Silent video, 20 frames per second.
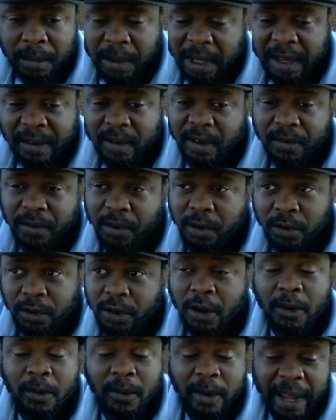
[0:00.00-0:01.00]
Even if you
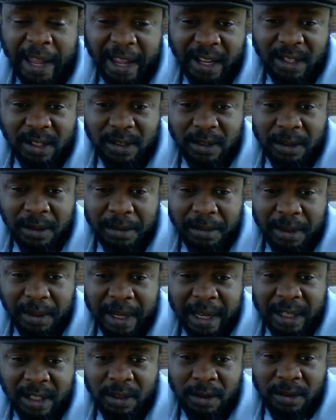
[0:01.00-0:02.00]
don't answer,
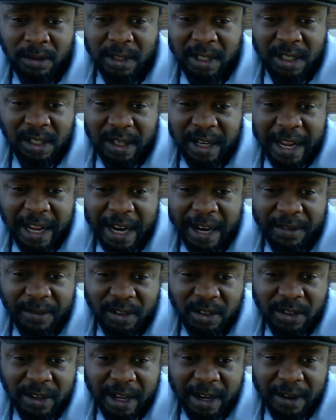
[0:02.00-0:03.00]
that shows that you're not
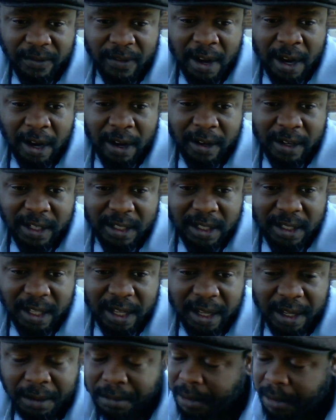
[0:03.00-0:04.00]
even trying to follow this
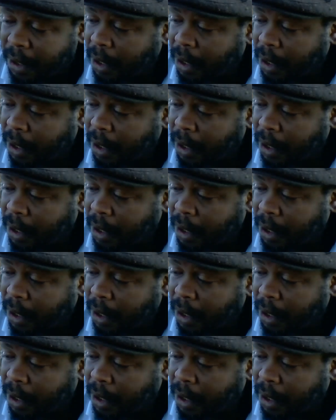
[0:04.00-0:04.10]
thing.